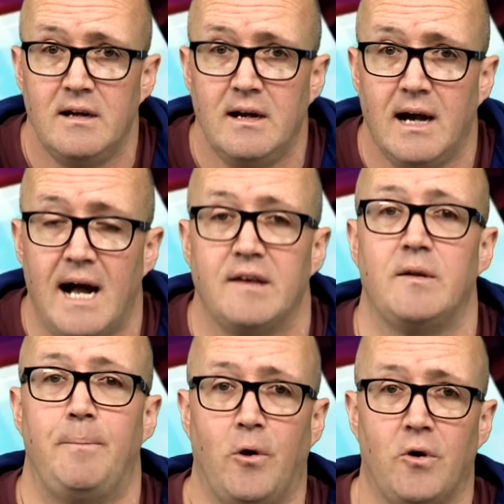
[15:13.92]
and
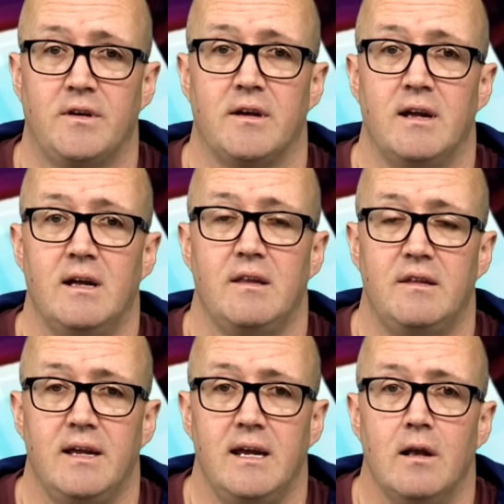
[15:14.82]
supported
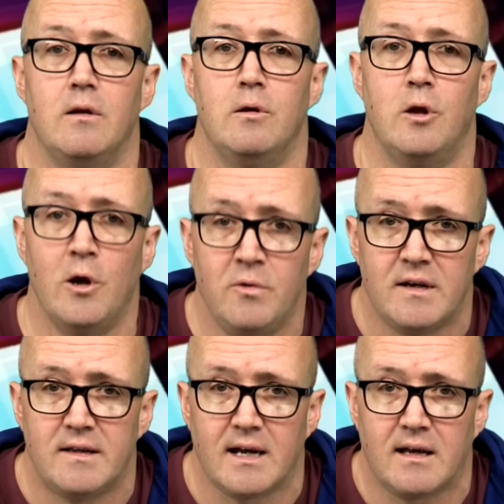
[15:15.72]
the
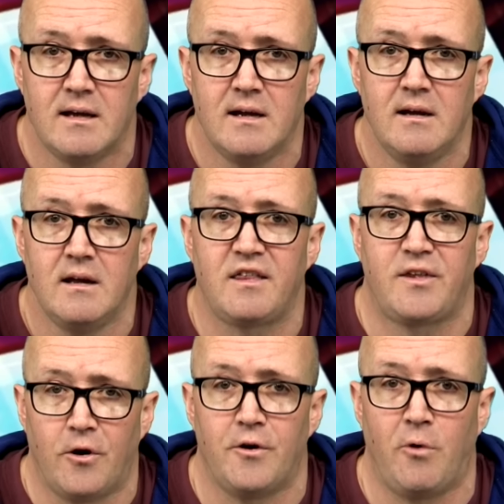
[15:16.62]
lunatic
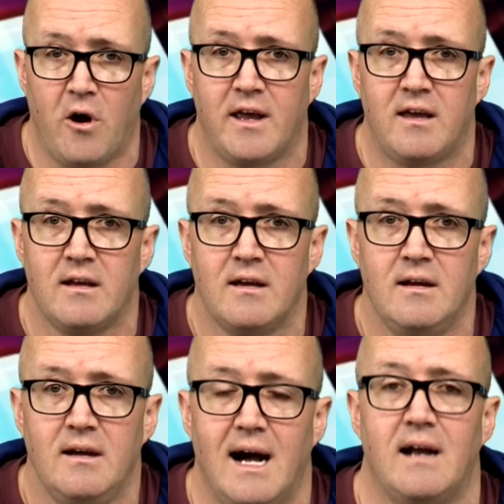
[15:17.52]
Third Reich
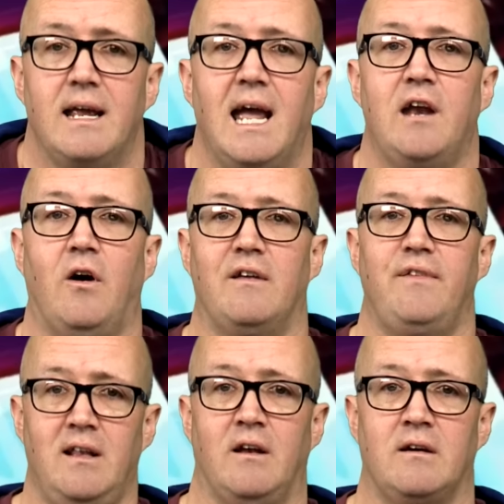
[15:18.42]
and Adolf
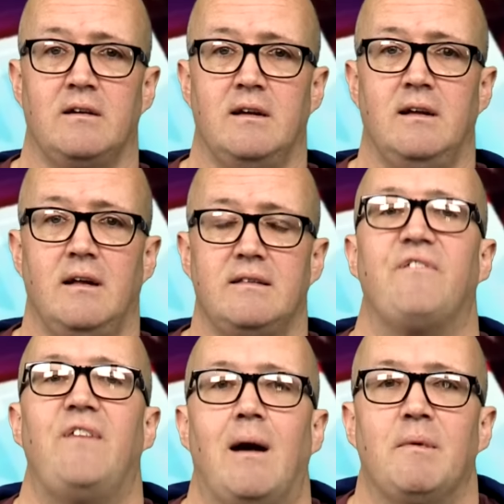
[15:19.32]
Hitler, the
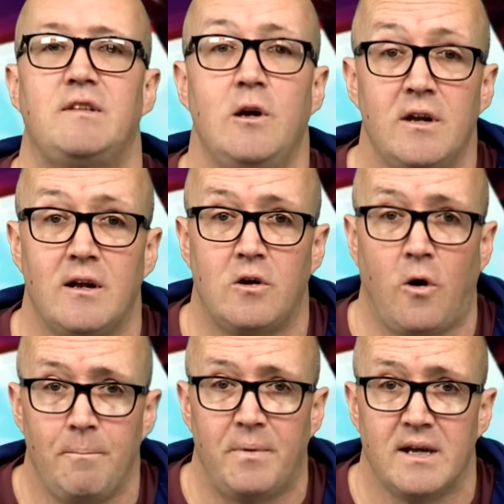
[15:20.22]
pharmaceutical
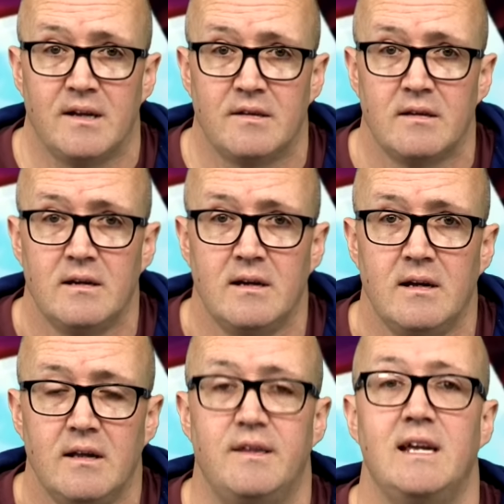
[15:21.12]
companies,
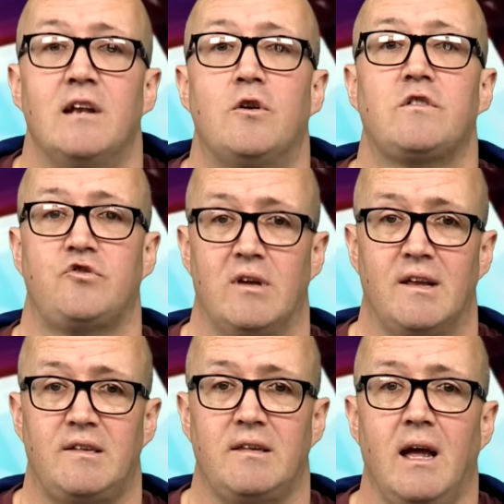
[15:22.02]
the
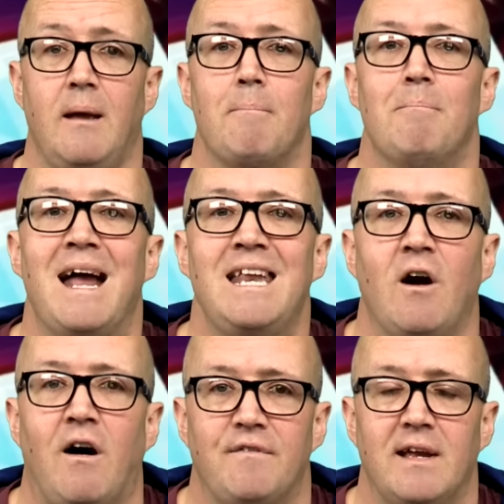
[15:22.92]
industrialists, many
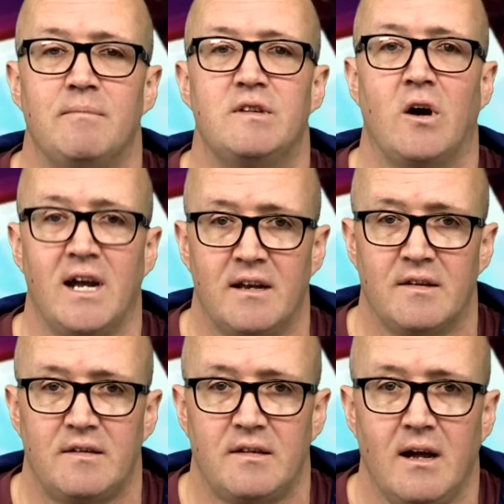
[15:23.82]
of them
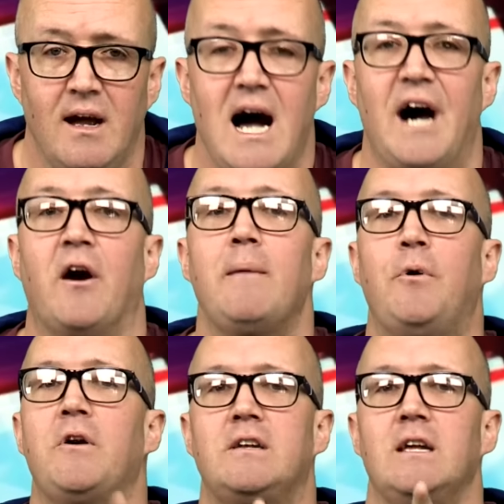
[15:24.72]
Zionists. And I
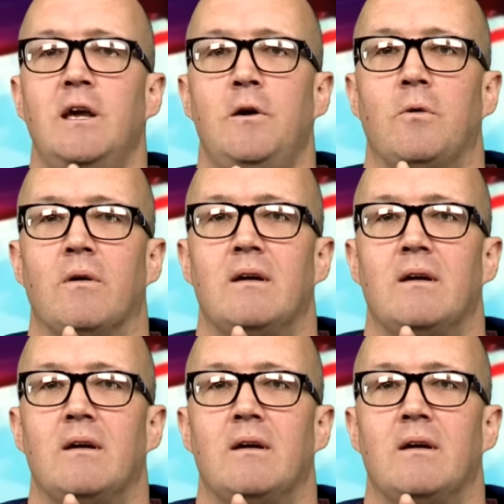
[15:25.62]
put it to you